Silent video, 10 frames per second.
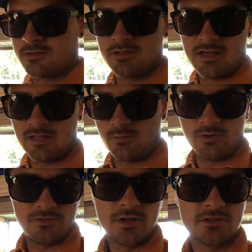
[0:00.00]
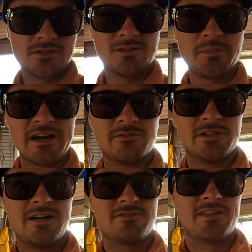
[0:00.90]
on, and then we'll focus on the back of
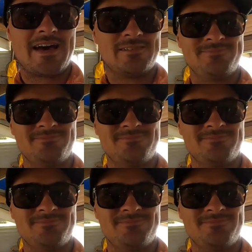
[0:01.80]
it after that.